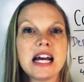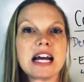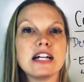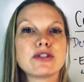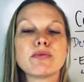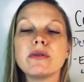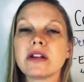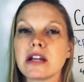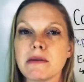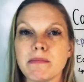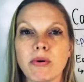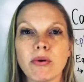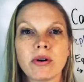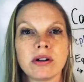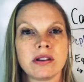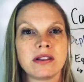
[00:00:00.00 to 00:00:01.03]
it's really
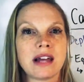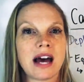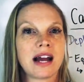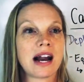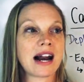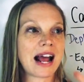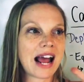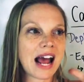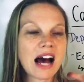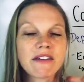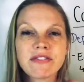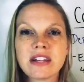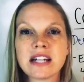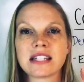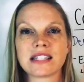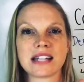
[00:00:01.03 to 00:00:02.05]
important that and i have
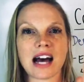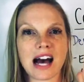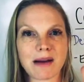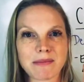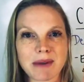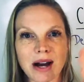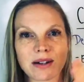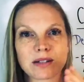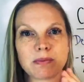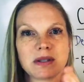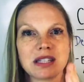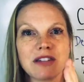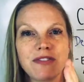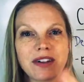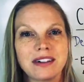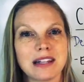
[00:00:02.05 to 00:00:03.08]
things timed out
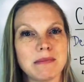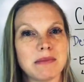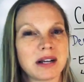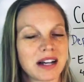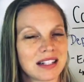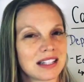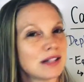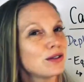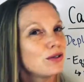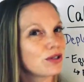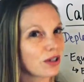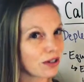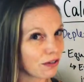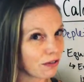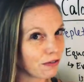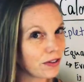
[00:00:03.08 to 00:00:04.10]
specifically because as you
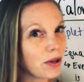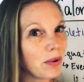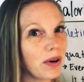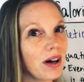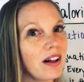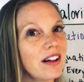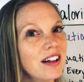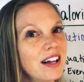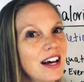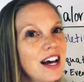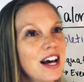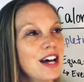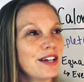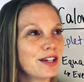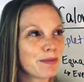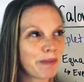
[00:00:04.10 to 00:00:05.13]
start to fuel
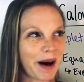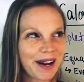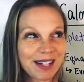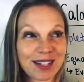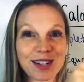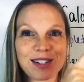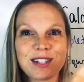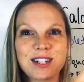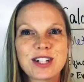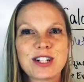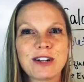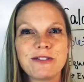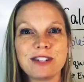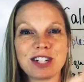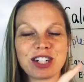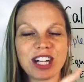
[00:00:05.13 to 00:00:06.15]
your body starts to
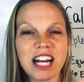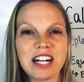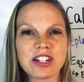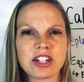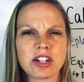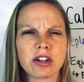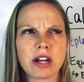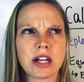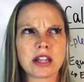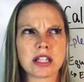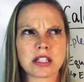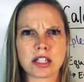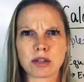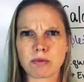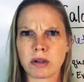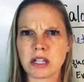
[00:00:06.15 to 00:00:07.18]
shift and change and you're like
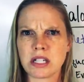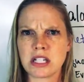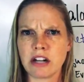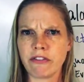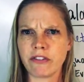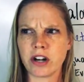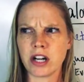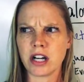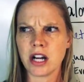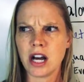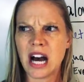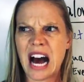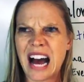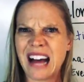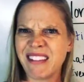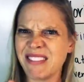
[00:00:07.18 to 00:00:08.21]
this is really different
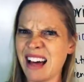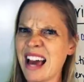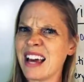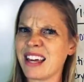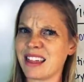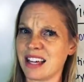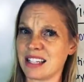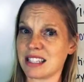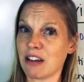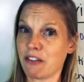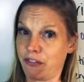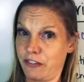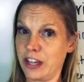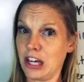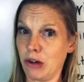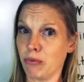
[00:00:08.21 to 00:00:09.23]
I like this. I
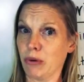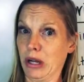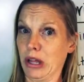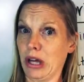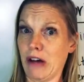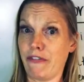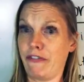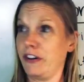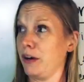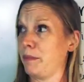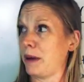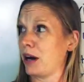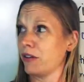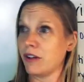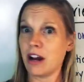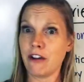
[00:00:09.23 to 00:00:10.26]
feel really, I feel
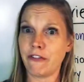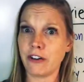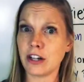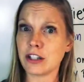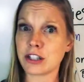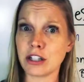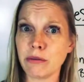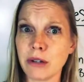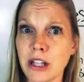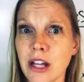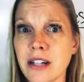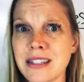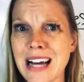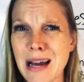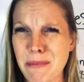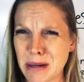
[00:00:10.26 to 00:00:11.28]
better than I felt in a really
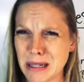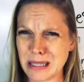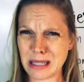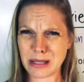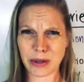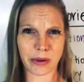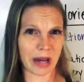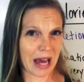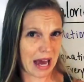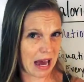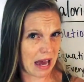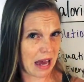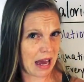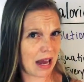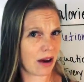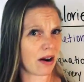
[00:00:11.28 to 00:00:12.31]
long time, but is this
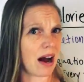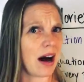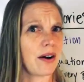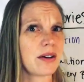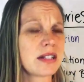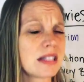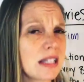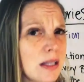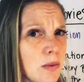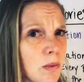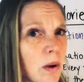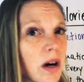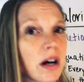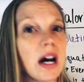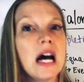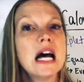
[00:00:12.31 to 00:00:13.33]
okay? Or how does this
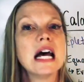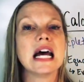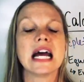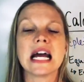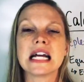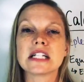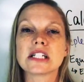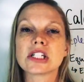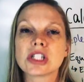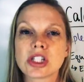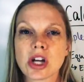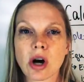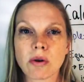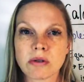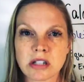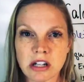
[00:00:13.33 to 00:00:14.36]
work? It's
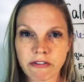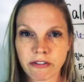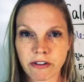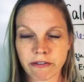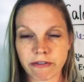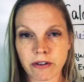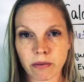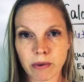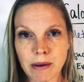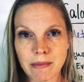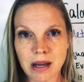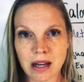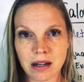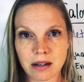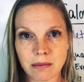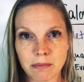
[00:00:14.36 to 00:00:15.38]
so different for
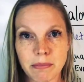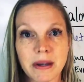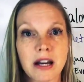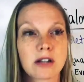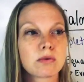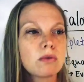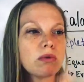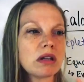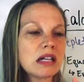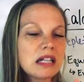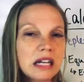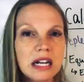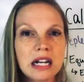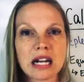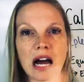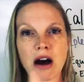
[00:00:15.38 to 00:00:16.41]
women because we're really
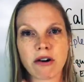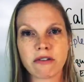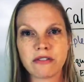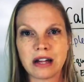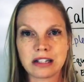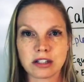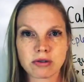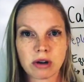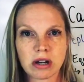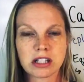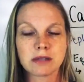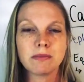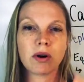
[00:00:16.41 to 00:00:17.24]
getting out of that stress